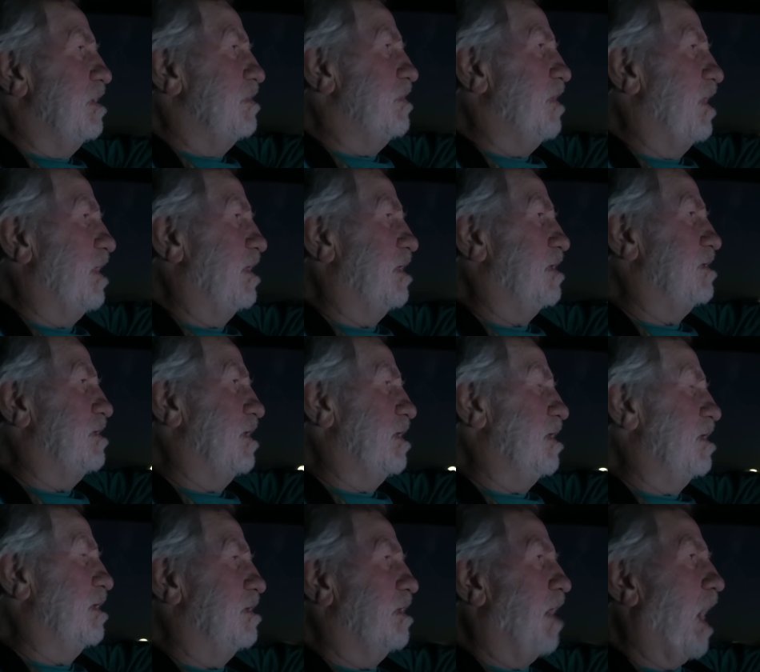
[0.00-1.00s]
then
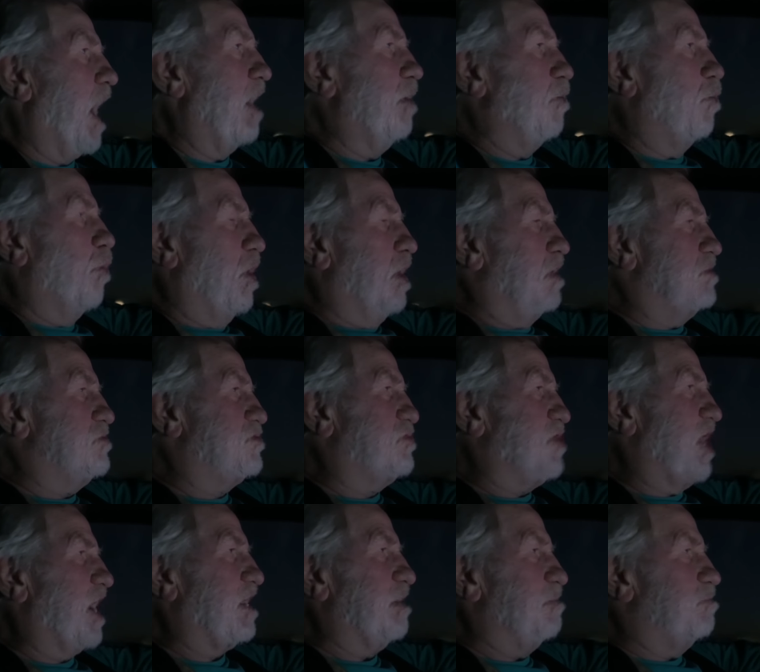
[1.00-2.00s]
uh, I won
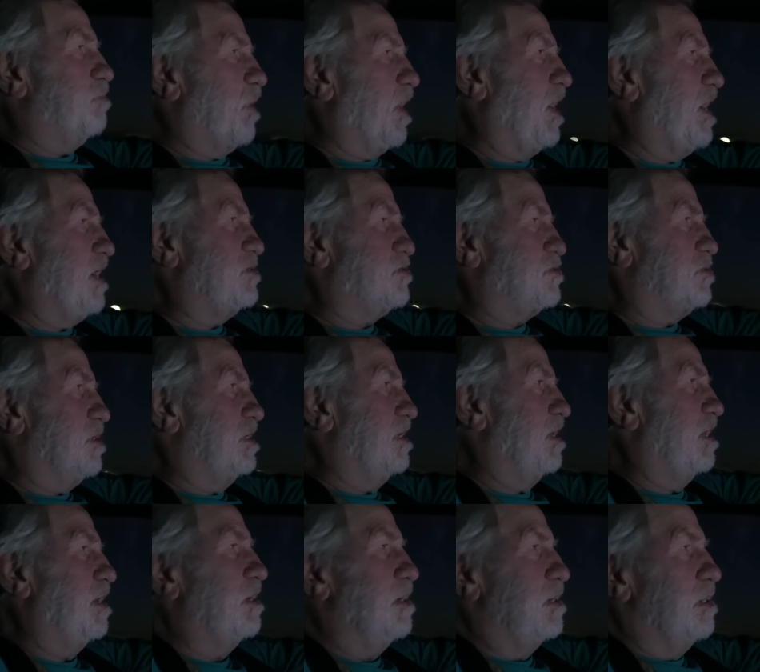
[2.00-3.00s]
second place in Uh,